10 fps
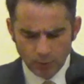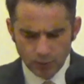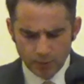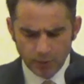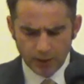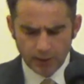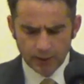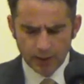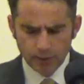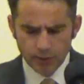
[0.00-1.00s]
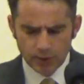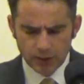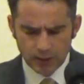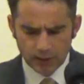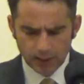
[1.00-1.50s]
we pray that they would
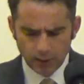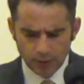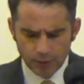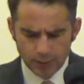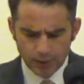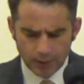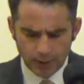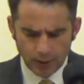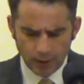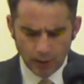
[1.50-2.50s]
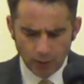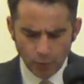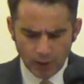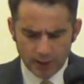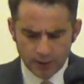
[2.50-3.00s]
seek the Lord
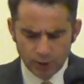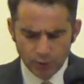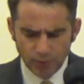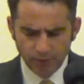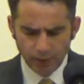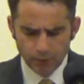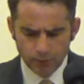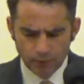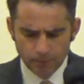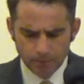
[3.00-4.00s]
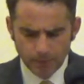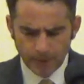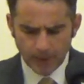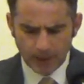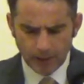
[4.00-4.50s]
while he is to be found,
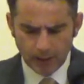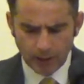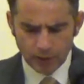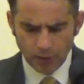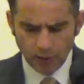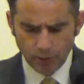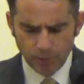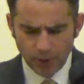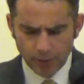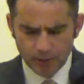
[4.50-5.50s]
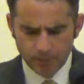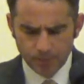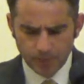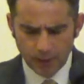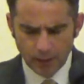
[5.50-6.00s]
and call upon him
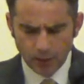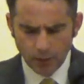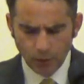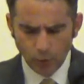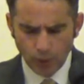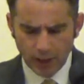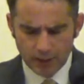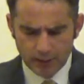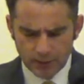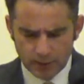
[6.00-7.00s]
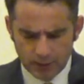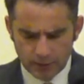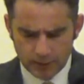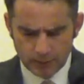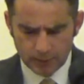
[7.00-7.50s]
while he is
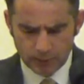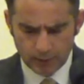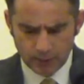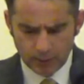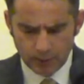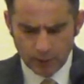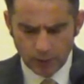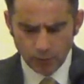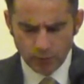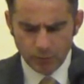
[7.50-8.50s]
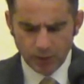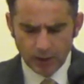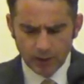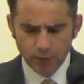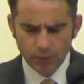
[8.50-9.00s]
near. We pray
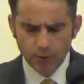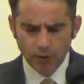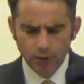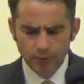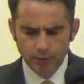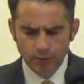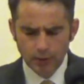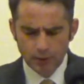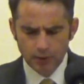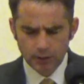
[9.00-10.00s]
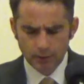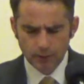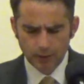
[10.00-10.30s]
that we would all do this.